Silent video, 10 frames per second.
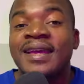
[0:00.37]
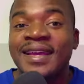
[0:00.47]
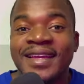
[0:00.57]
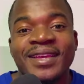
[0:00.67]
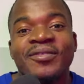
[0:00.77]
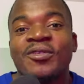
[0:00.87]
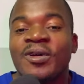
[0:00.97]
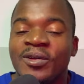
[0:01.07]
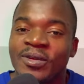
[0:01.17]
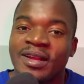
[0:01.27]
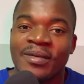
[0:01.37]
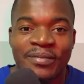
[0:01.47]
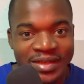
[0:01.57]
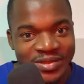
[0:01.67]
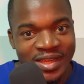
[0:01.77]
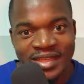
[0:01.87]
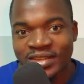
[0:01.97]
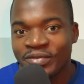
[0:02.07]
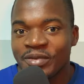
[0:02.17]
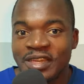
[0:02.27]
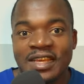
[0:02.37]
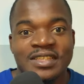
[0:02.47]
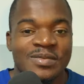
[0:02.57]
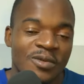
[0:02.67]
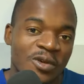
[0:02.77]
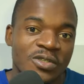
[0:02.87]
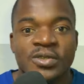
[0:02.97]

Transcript: Hey everyone, welcome back to Creative Media Explore.